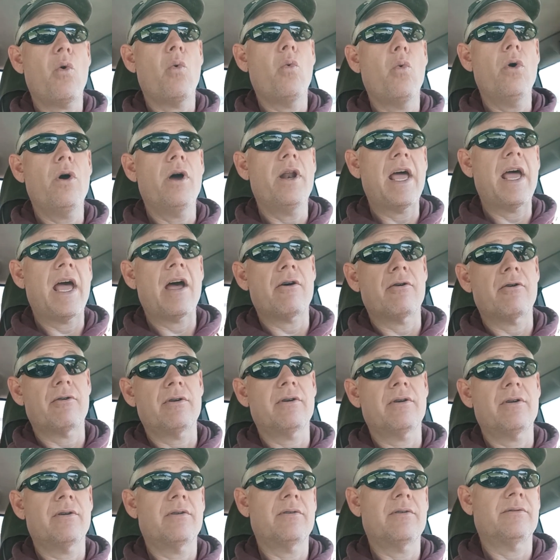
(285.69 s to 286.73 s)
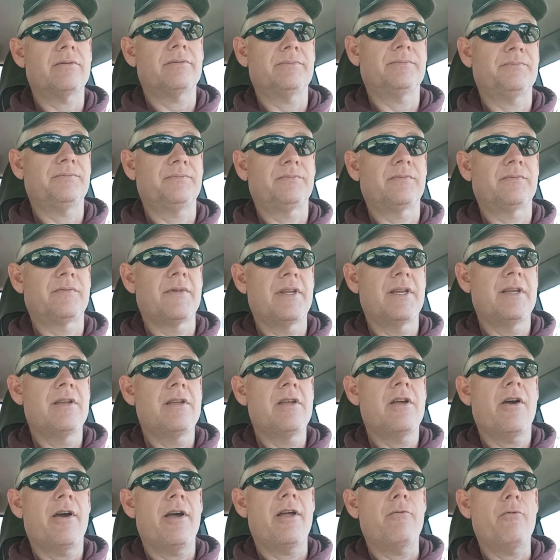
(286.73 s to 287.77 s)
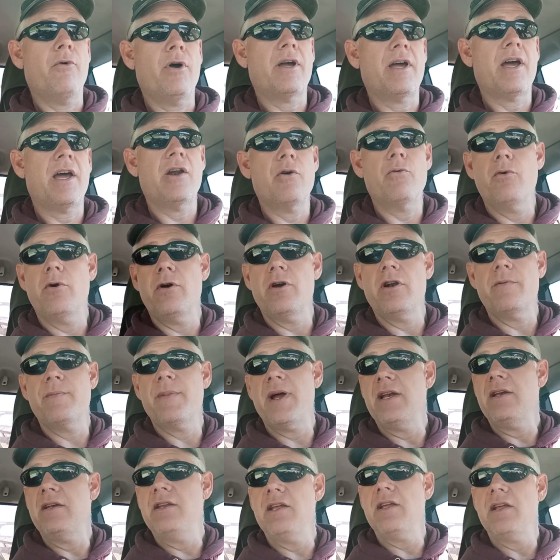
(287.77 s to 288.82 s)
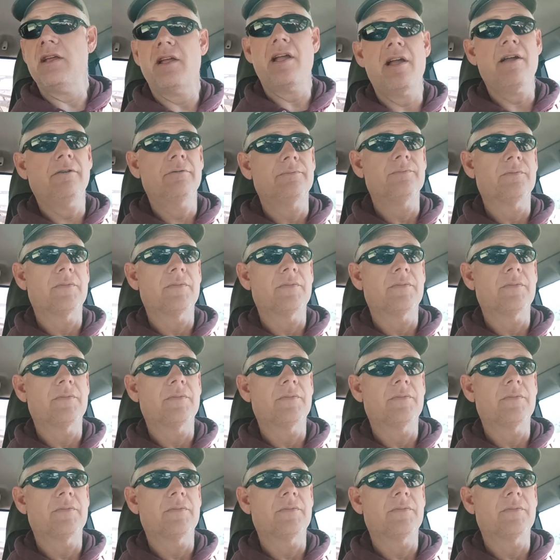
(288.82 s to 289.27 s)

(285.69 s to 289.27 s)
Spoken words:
wood out. And what kind of wood am I digging out?